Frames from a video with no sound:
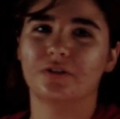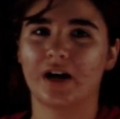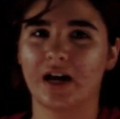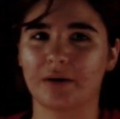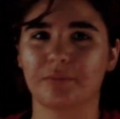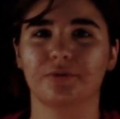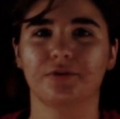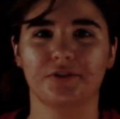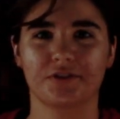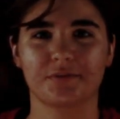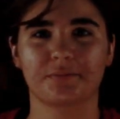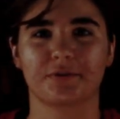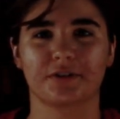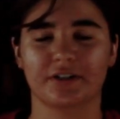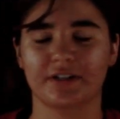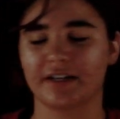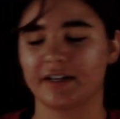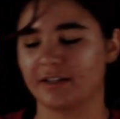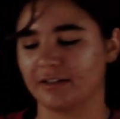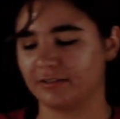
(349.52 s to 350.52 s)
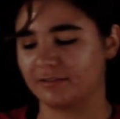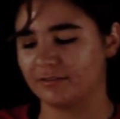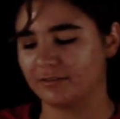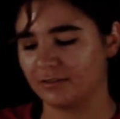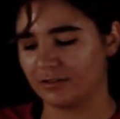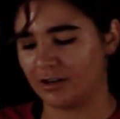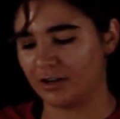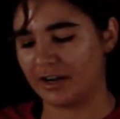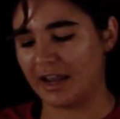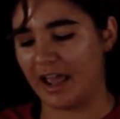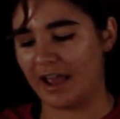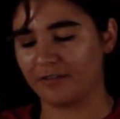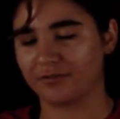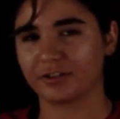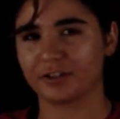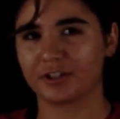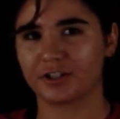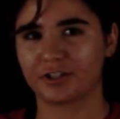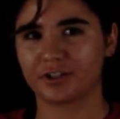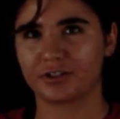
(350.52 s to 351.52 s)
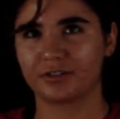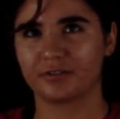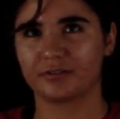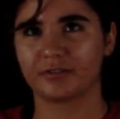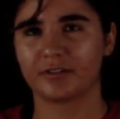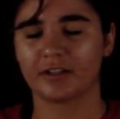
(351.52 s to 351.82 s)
apples per day on average.